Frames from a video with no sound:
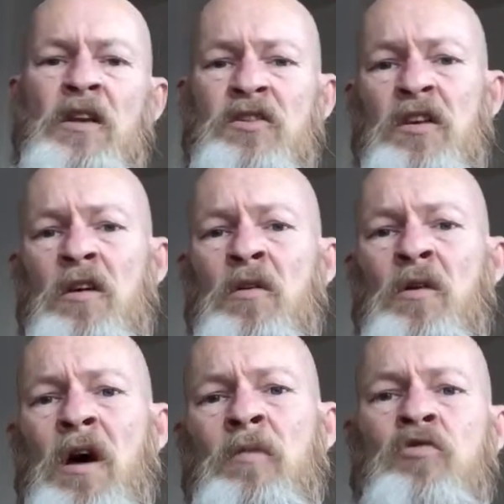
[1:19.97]

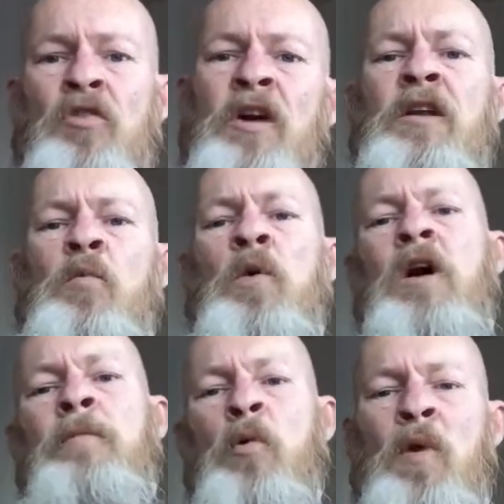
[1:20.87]
So I'm trying to
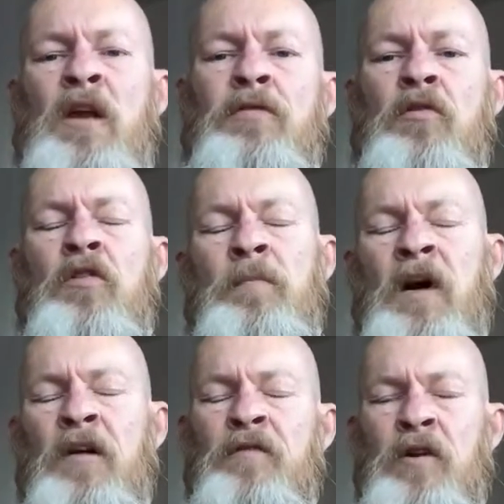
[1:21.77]
work my way through the
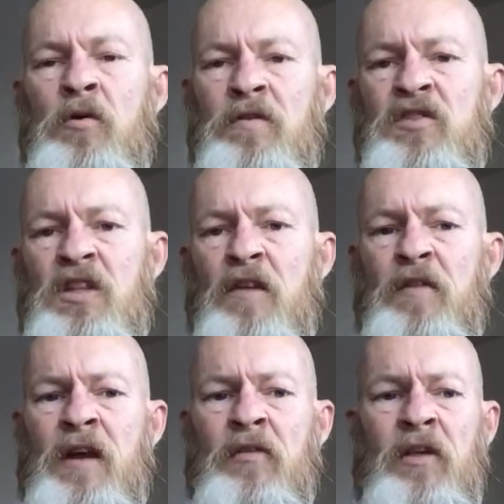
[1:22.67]
minefield of stuff
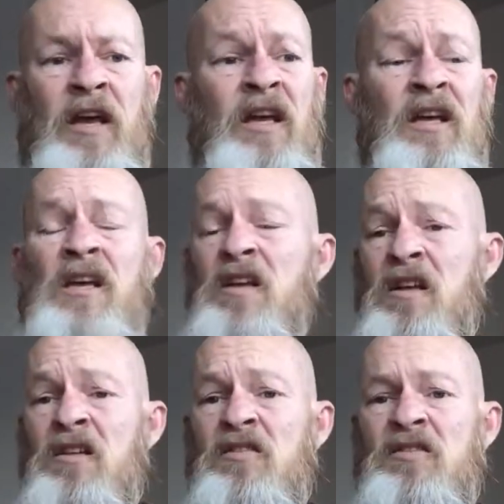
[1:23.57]
out there
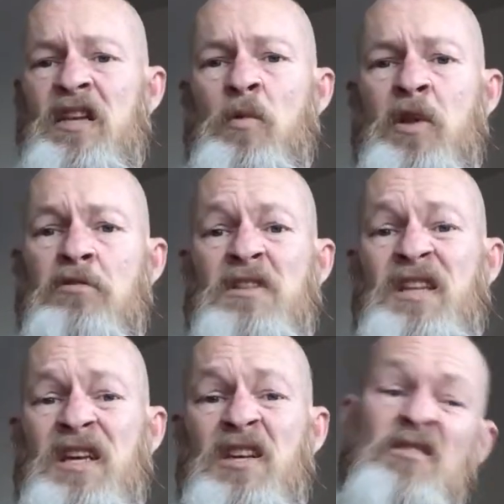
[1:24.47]
to see whether it's
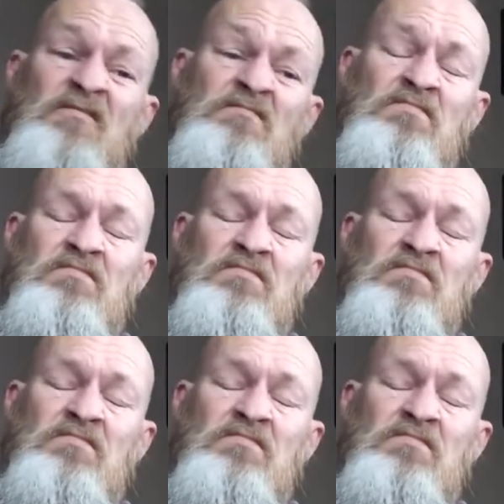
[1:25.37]
any good,